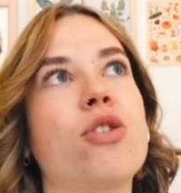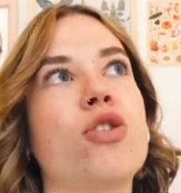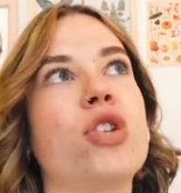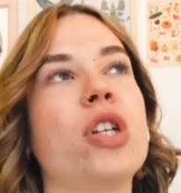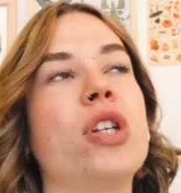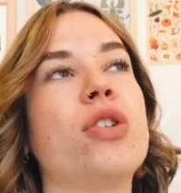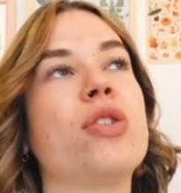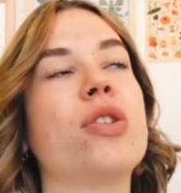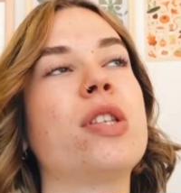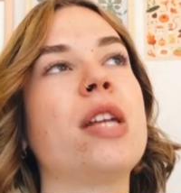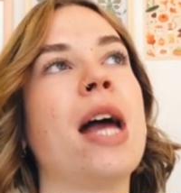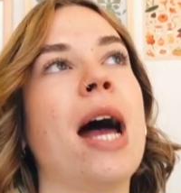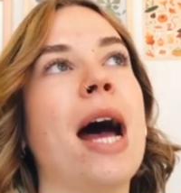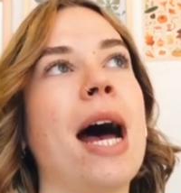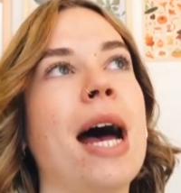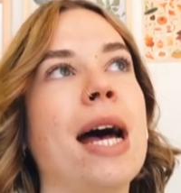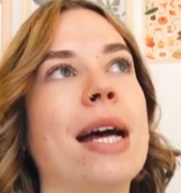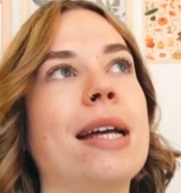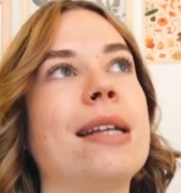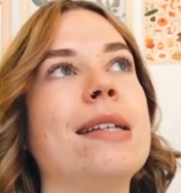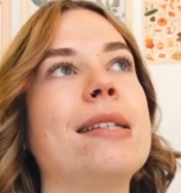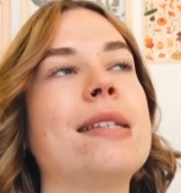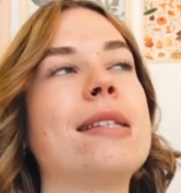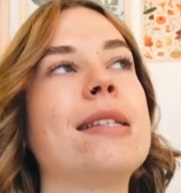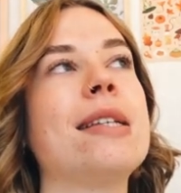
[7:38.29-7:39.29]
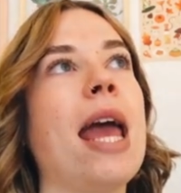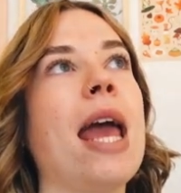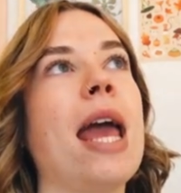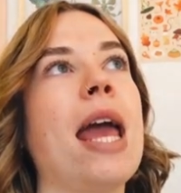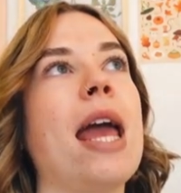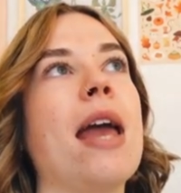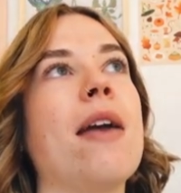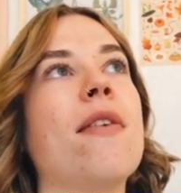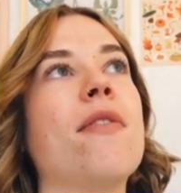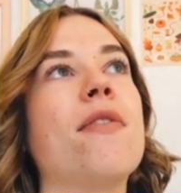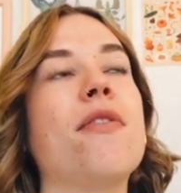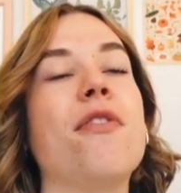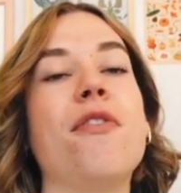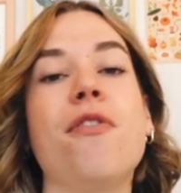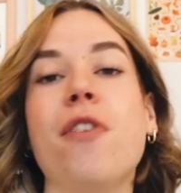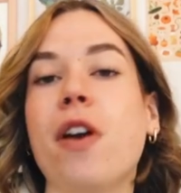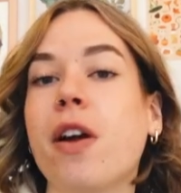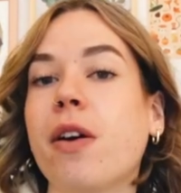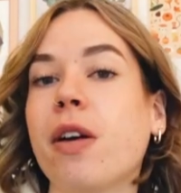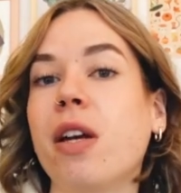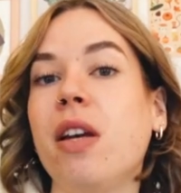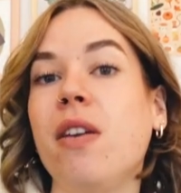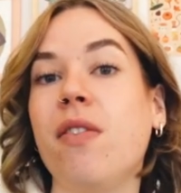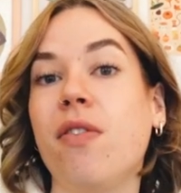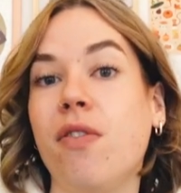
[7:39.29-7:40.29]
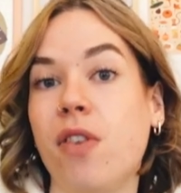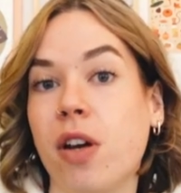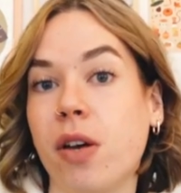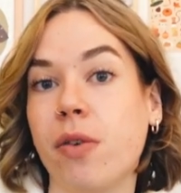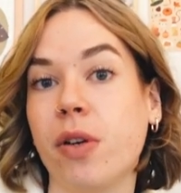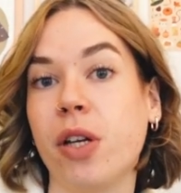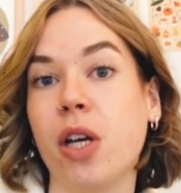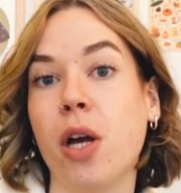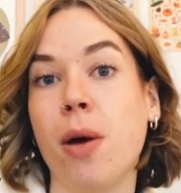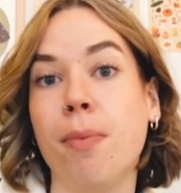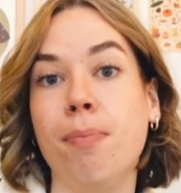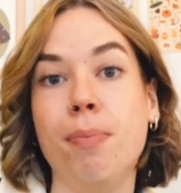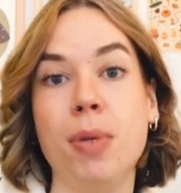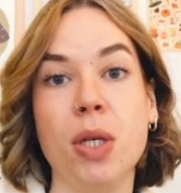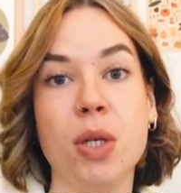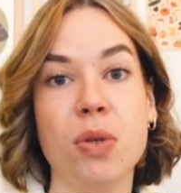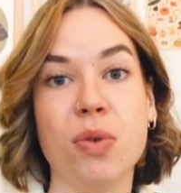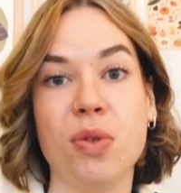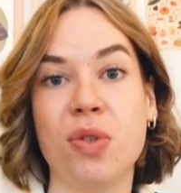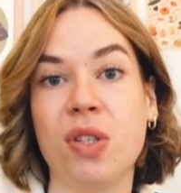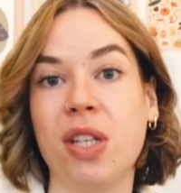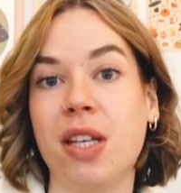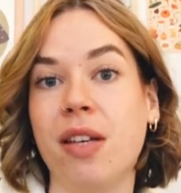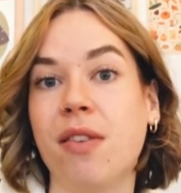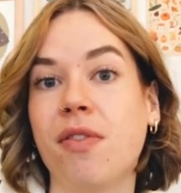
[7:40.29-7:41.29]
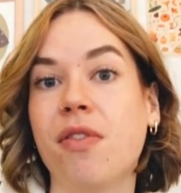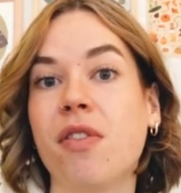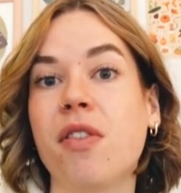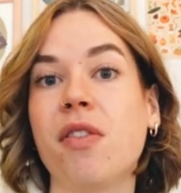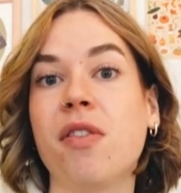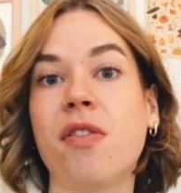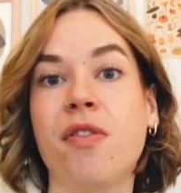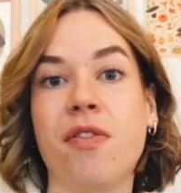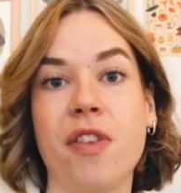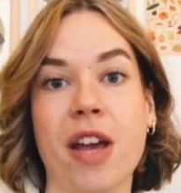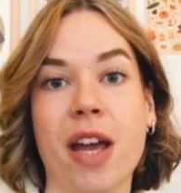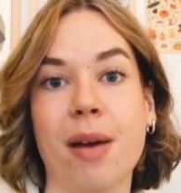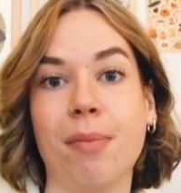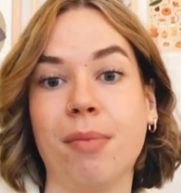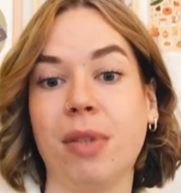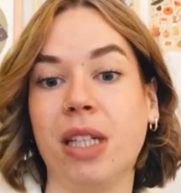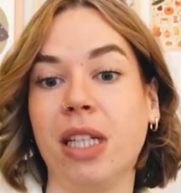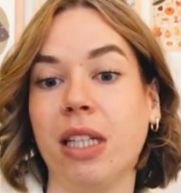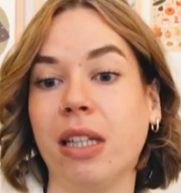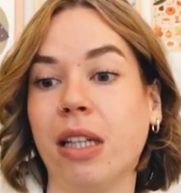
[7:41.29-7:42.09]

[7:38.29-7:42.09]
she just has a very, very abusive family.